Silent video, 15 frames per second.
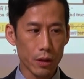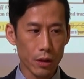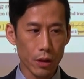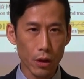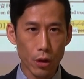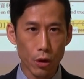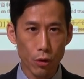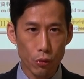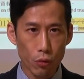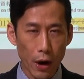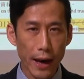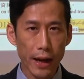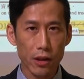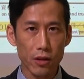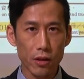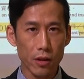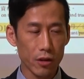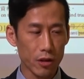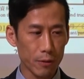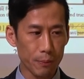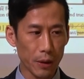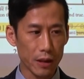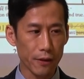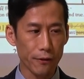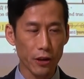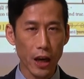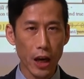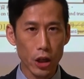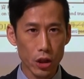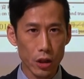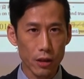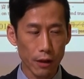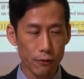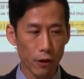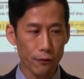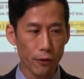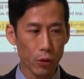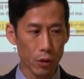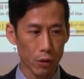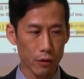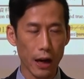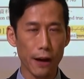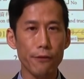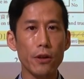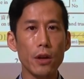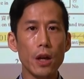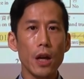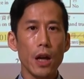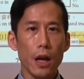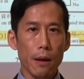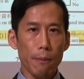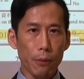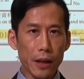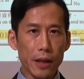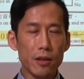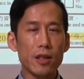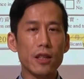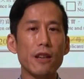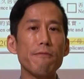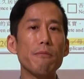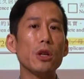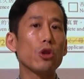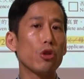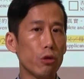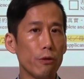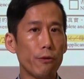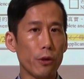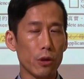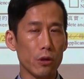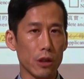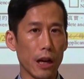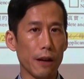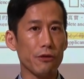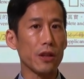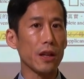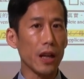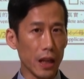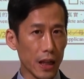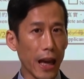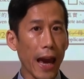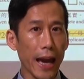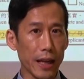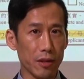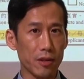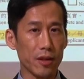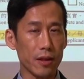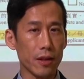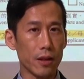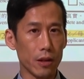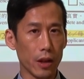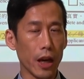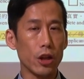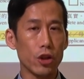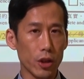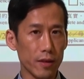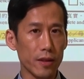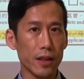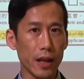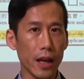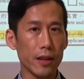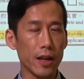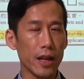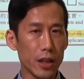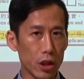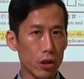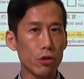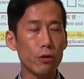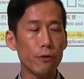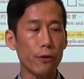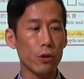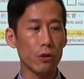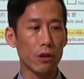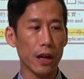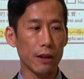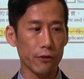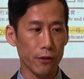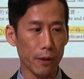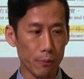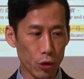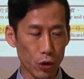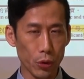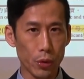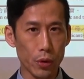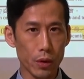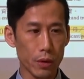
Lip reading: the correct specifications of your photograph. Please give me 2 photographs in case, okay, just in case. I need 2 photographs from you.